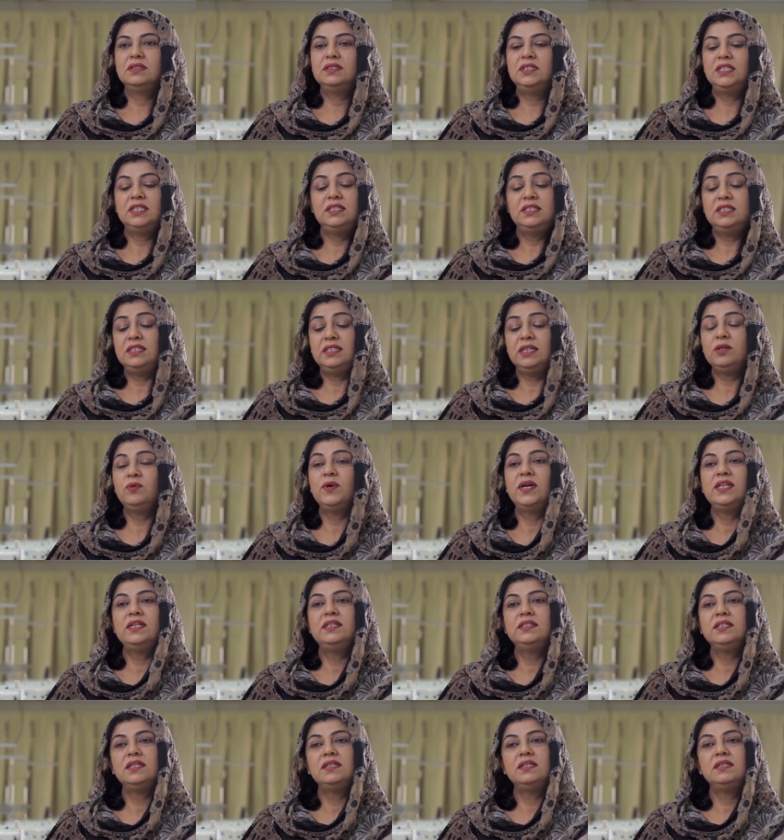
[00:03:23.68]
gender
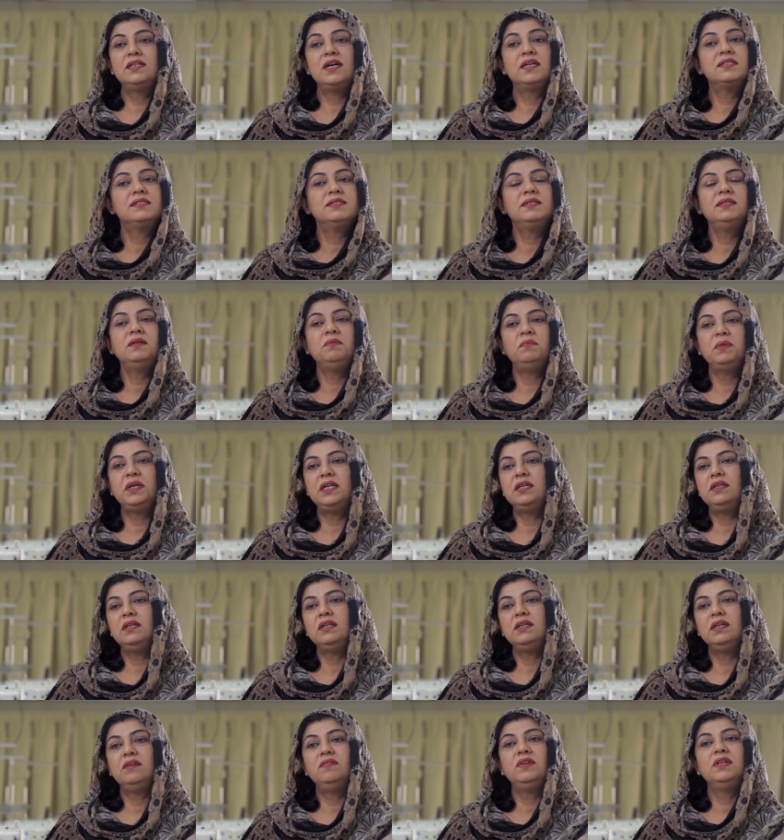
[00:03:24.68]
equality doesn't mean
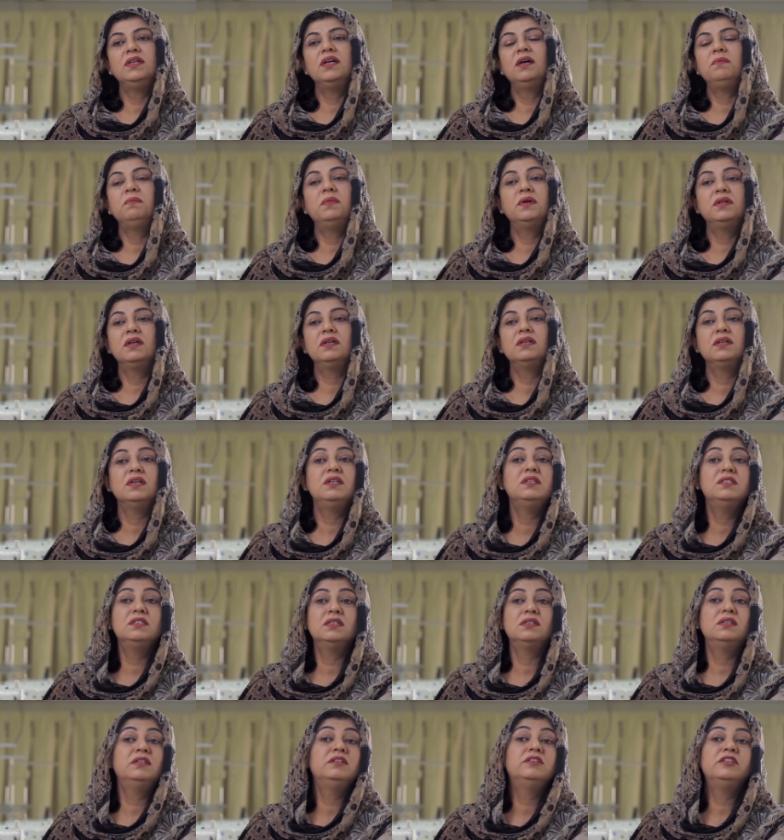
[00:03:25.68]
giving up on a
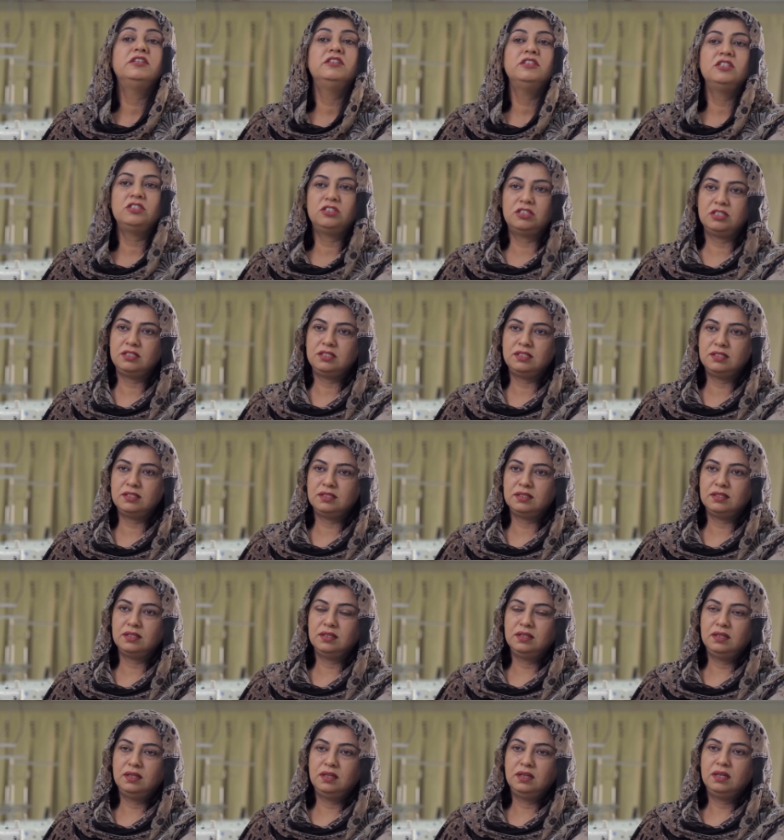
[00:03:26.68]
culture or traditions.
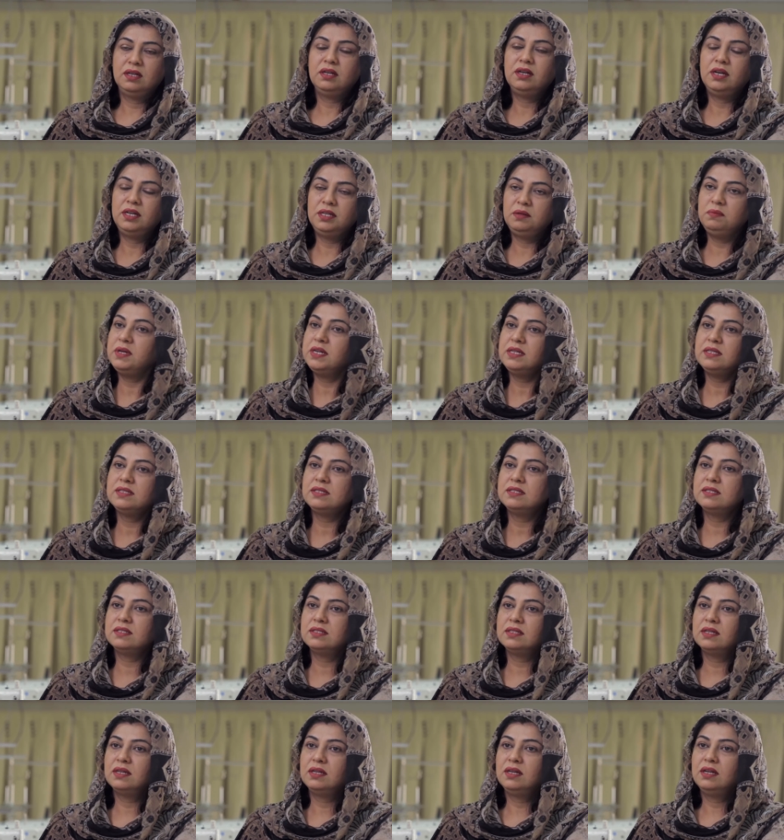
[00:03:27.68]
It
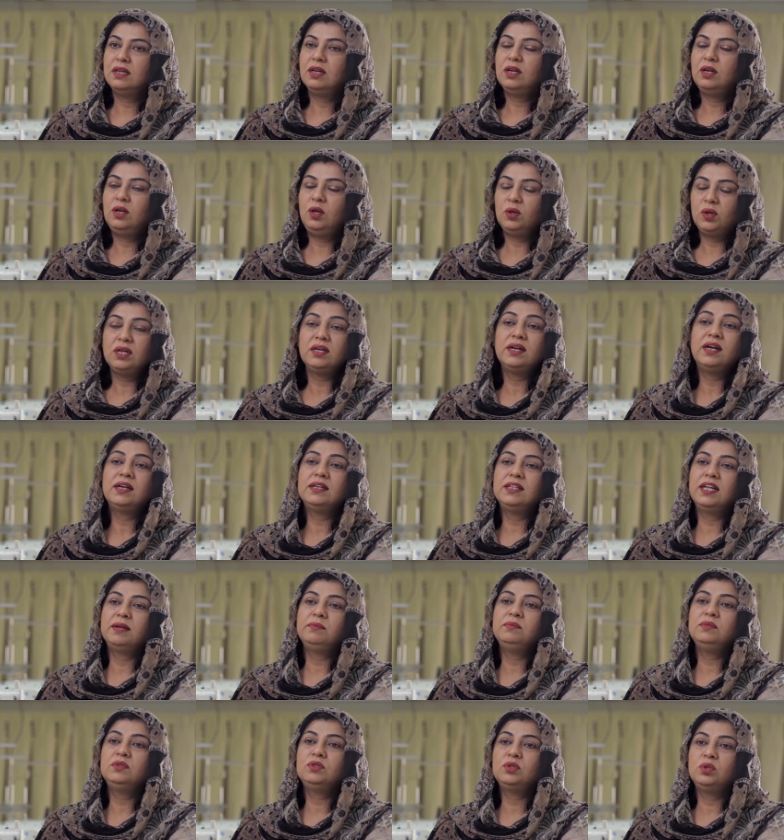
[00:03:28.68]
means looking at
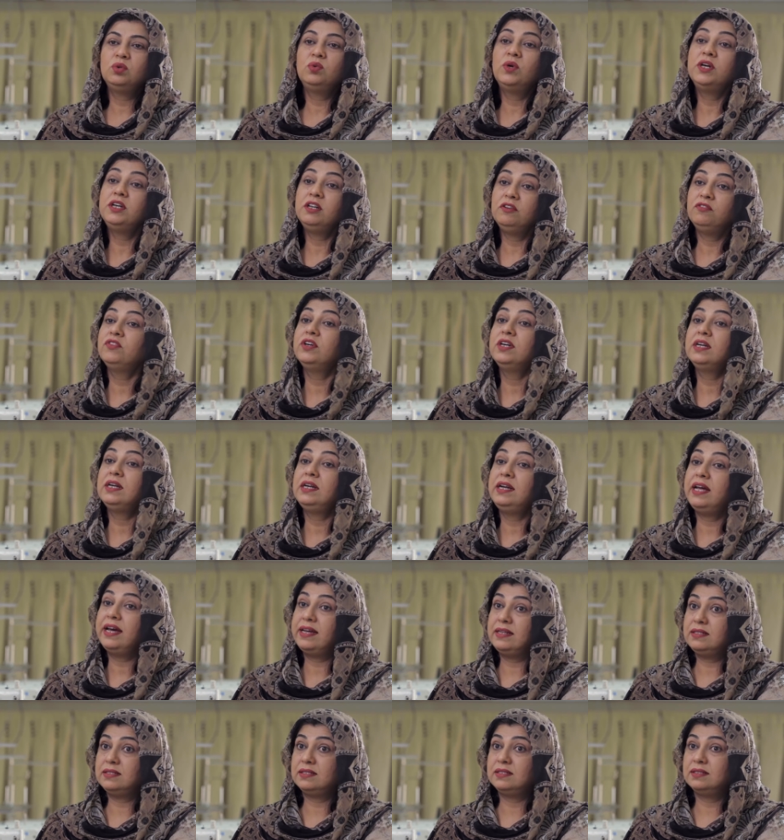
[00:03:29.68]
them through a different
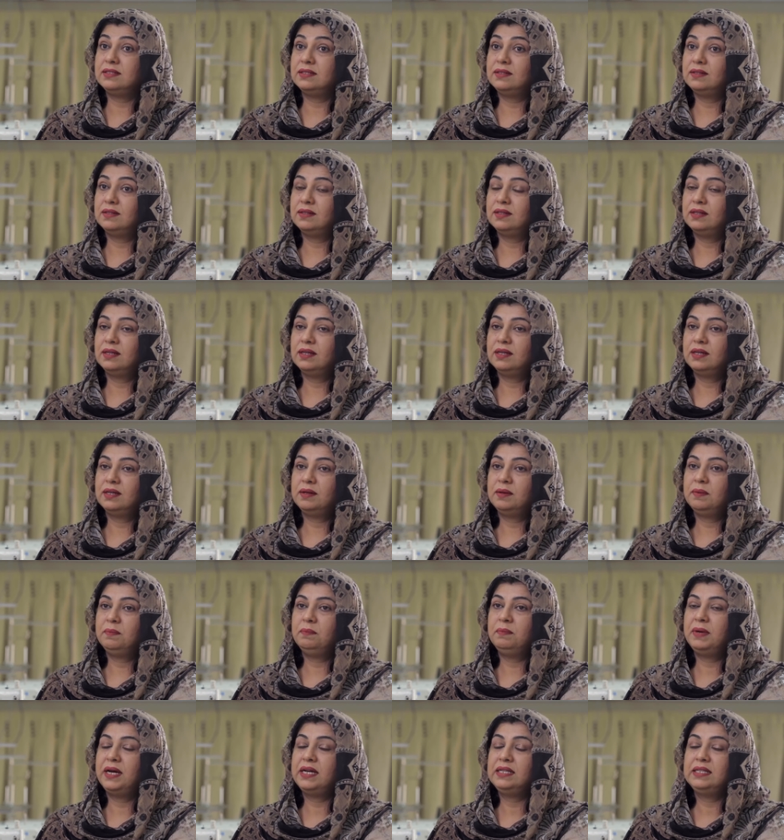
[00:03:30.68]
lens.
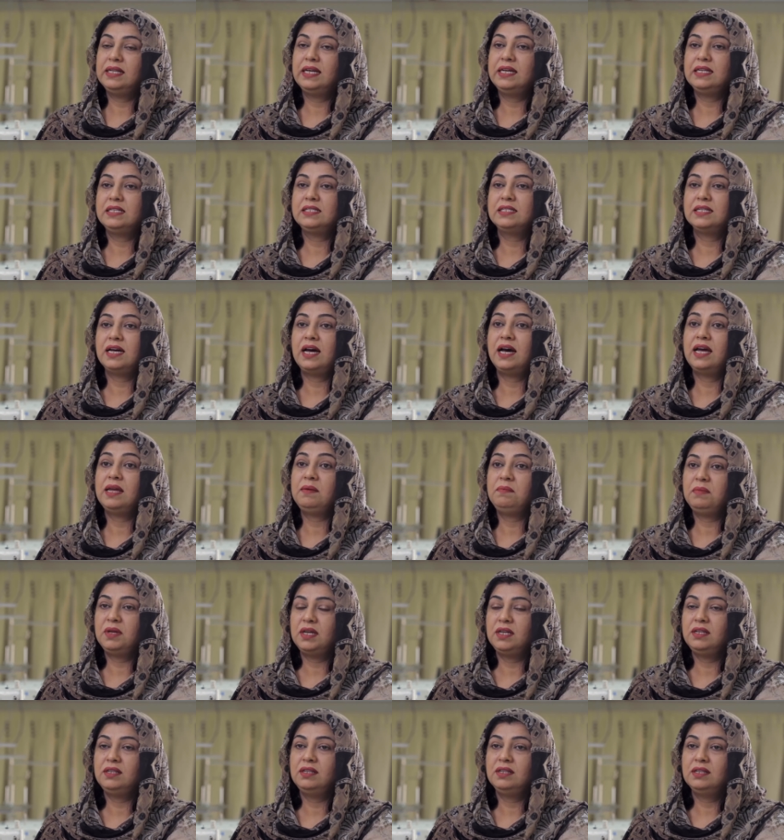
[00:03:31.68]
By that, I
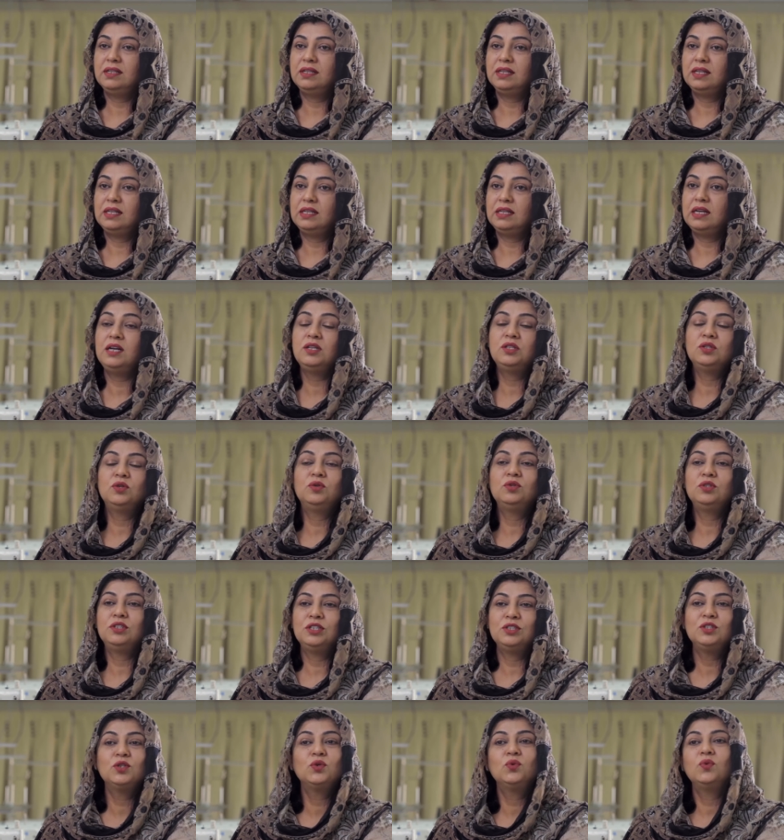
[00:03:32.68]
mean not
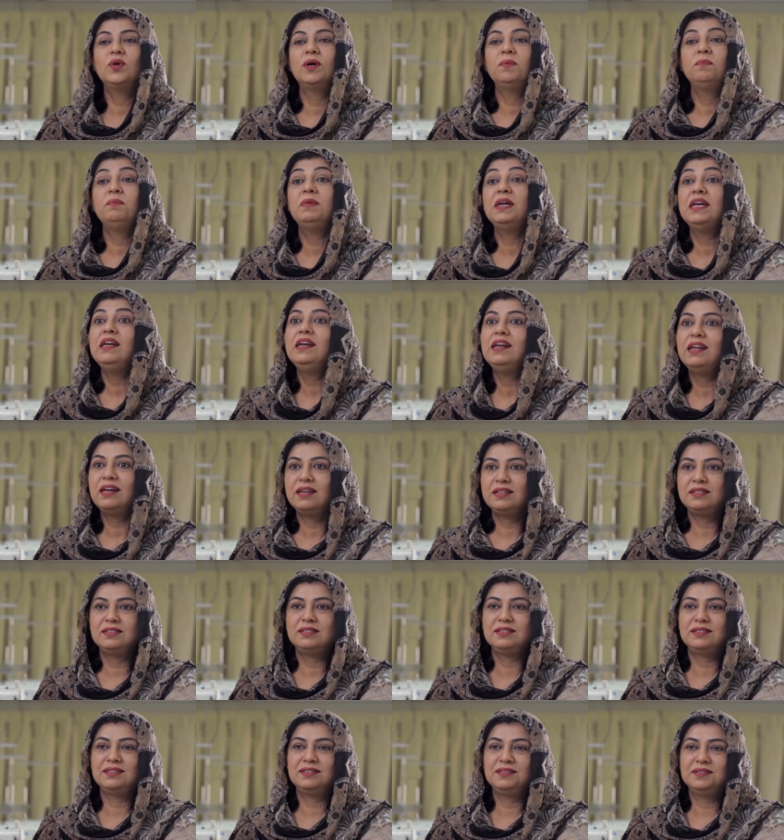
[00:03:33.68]
only through a male
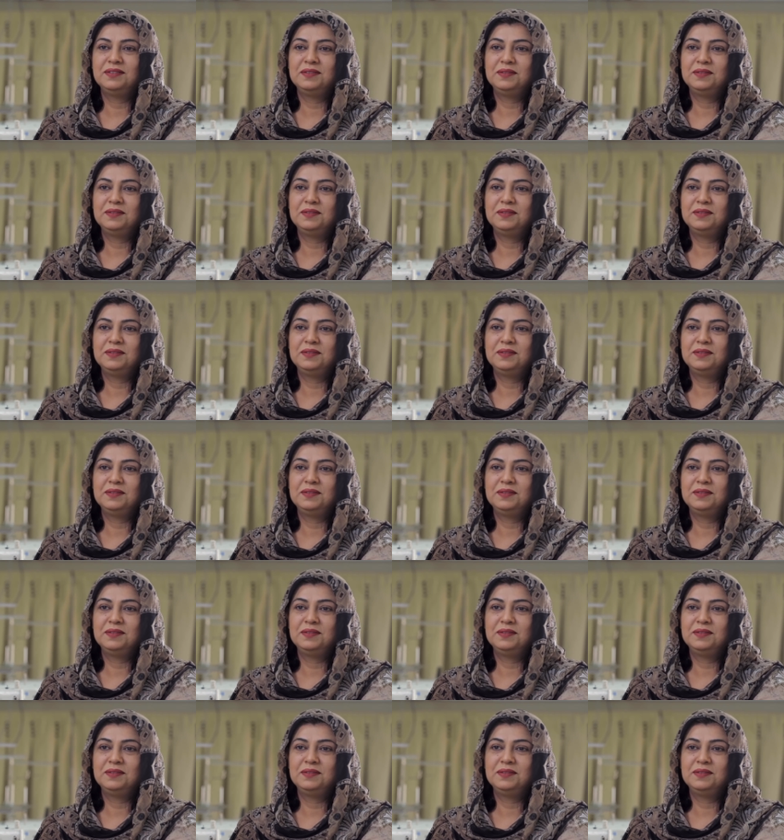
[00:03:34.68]
lens.